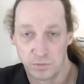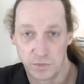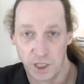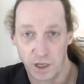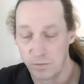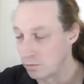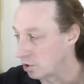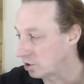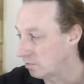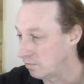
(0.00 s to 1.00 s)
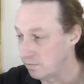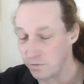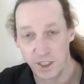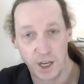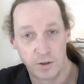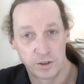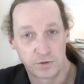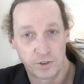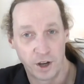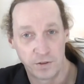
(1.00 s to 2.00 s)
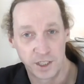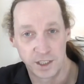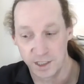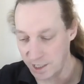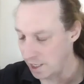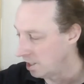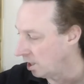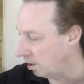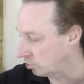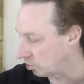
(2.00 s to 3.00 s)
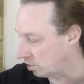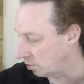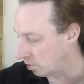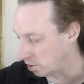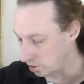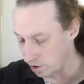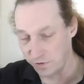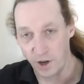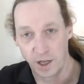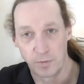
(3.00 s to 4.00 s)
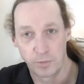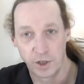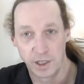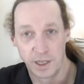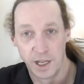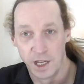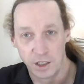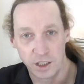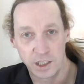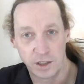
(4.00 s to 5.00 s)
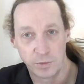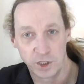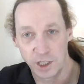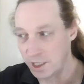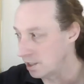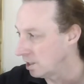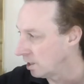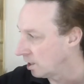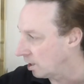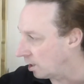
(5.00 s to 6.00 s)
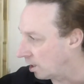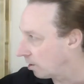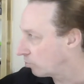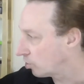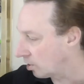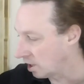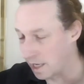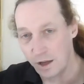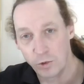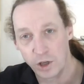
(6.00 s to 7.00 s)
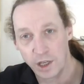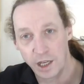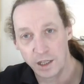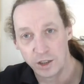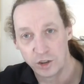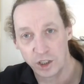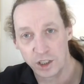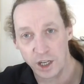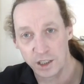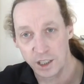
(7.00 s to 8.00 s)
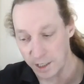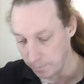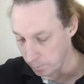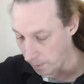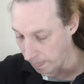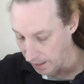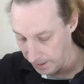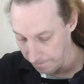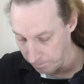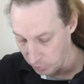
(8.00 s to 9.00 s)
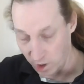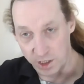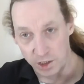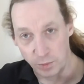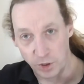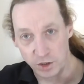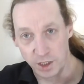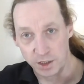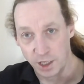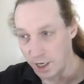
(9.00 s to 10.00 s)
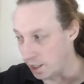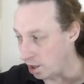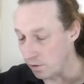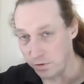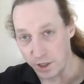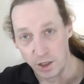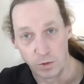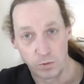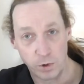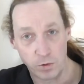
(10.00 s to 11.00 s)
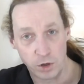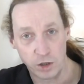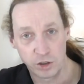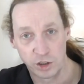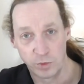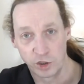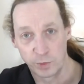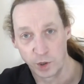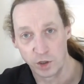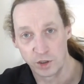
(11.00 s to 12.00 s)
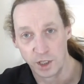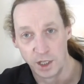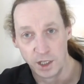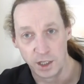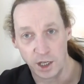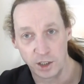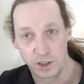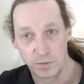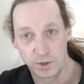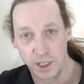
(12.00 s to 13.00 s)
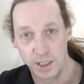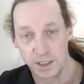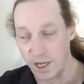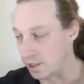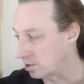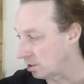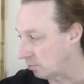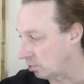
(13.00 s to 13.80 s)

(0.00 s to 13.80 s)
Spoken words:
you know, watching videos over the internet. I'm sure it'll work just fine. Brilliant. Nice little machine, and I'm sure I can get it working just nicely. Nice little project, and hopefully won't cost too much, because the items these days that